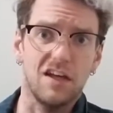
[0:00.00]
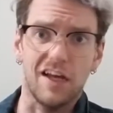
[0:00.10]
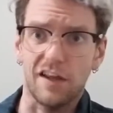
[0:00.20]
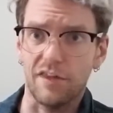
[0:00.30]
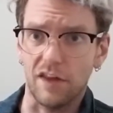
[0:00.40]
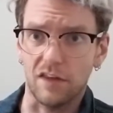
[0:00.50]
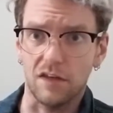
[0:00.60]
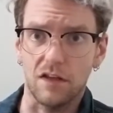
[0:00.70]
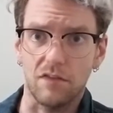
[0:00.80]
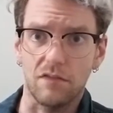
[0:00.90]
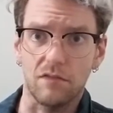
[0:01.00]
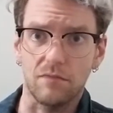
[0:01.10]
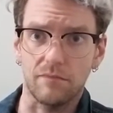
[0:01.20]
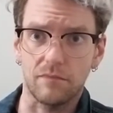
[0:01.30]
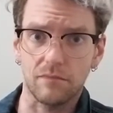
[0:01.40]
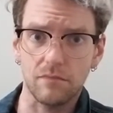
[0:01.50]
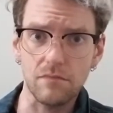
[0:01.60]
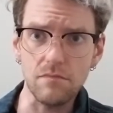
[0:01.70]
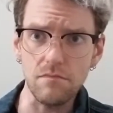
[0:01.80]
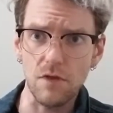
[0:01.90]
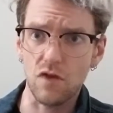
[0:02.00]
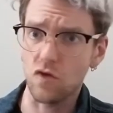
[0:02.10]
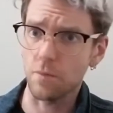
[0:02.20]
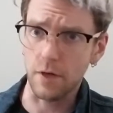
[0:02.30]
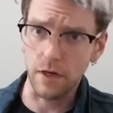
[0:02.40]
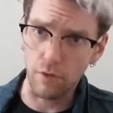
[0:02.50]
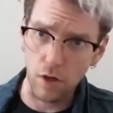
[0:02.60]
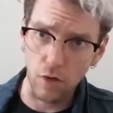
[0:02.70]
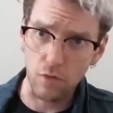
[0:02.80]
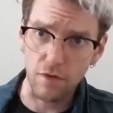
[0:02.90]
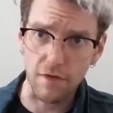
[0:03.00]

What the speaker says: Anything that isn't superheroes